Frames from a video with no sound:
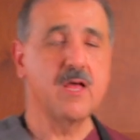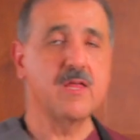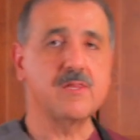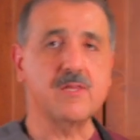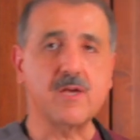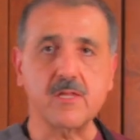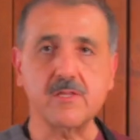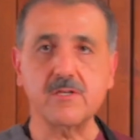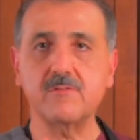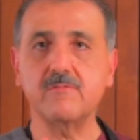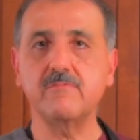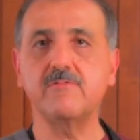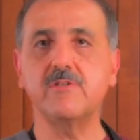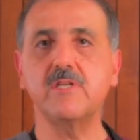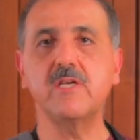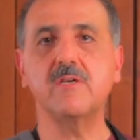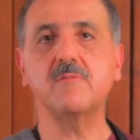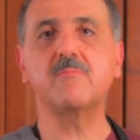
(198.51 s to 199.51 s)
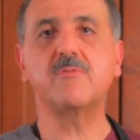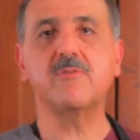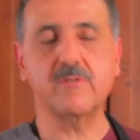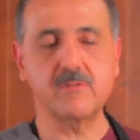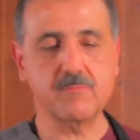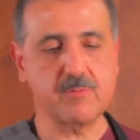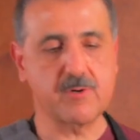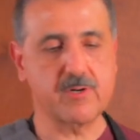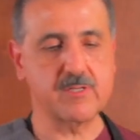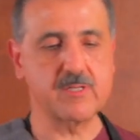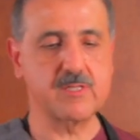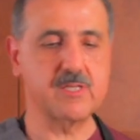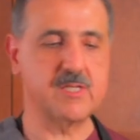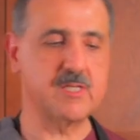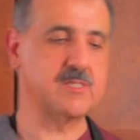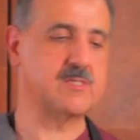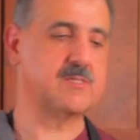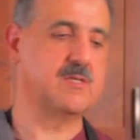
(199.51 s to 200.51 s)
The other really important part of
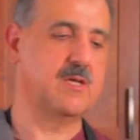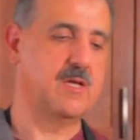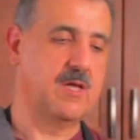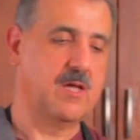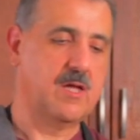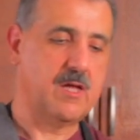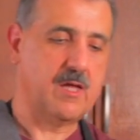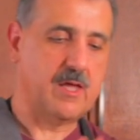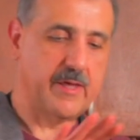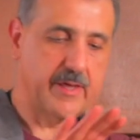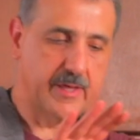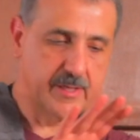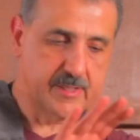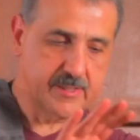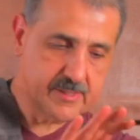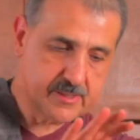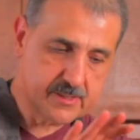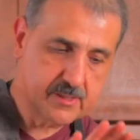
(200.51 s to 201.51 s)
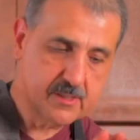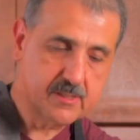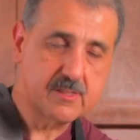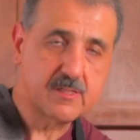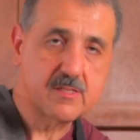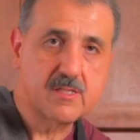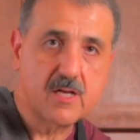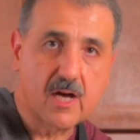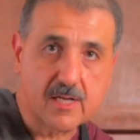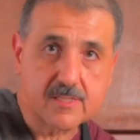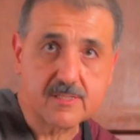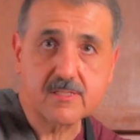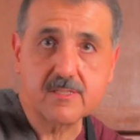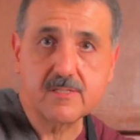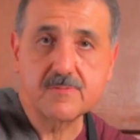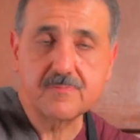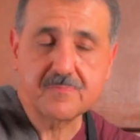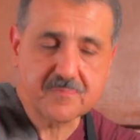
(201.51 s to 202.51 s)
this is
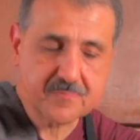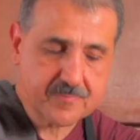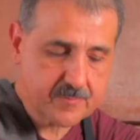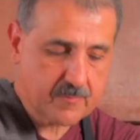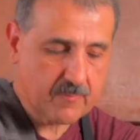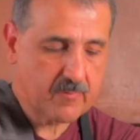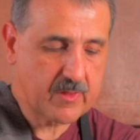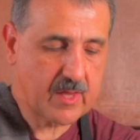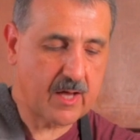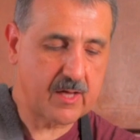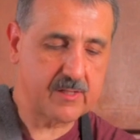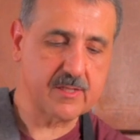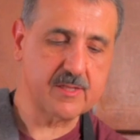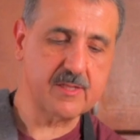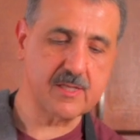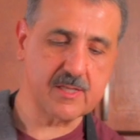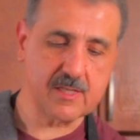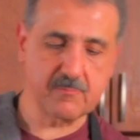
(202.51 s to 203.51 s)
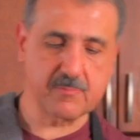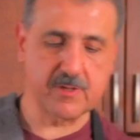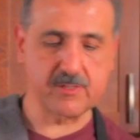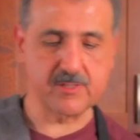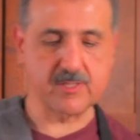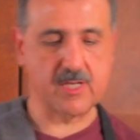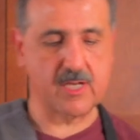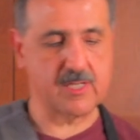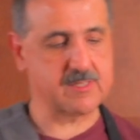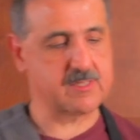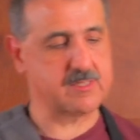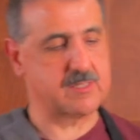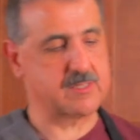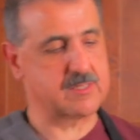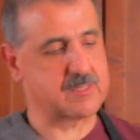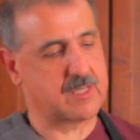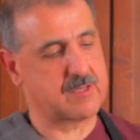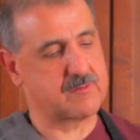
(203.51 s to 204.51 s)
nuts. Now the thing about nuts
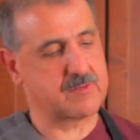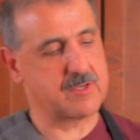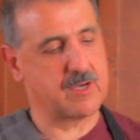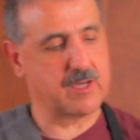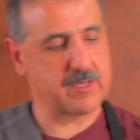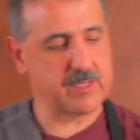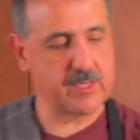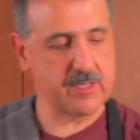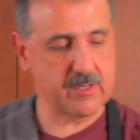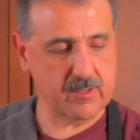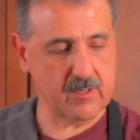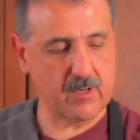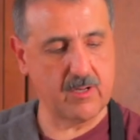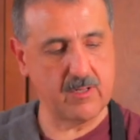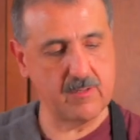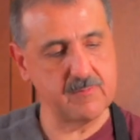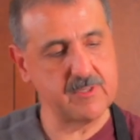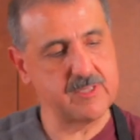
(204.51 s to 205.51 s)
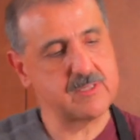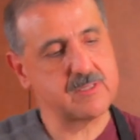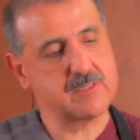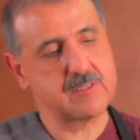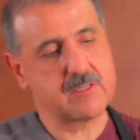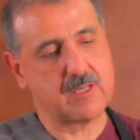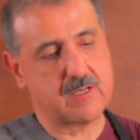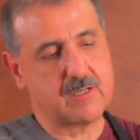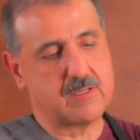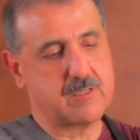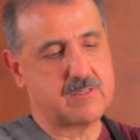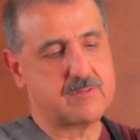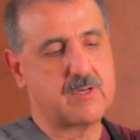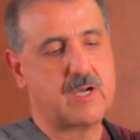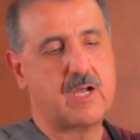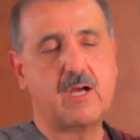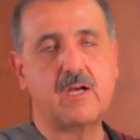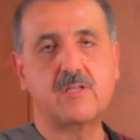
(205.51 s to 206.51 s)
is, and I've got here almonds that
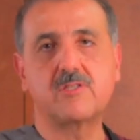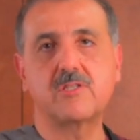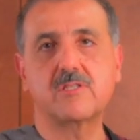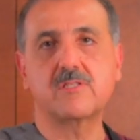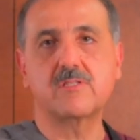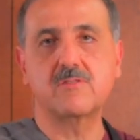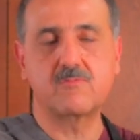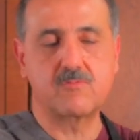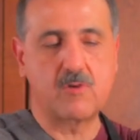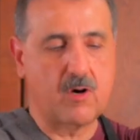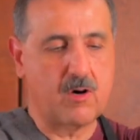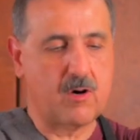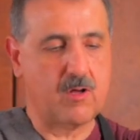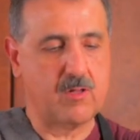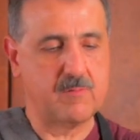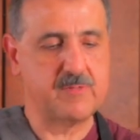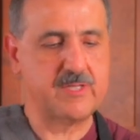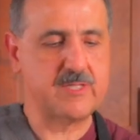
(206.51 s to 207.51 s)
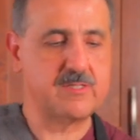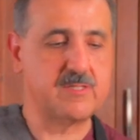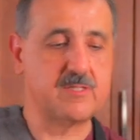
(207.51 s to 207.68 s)
are just raw almonds.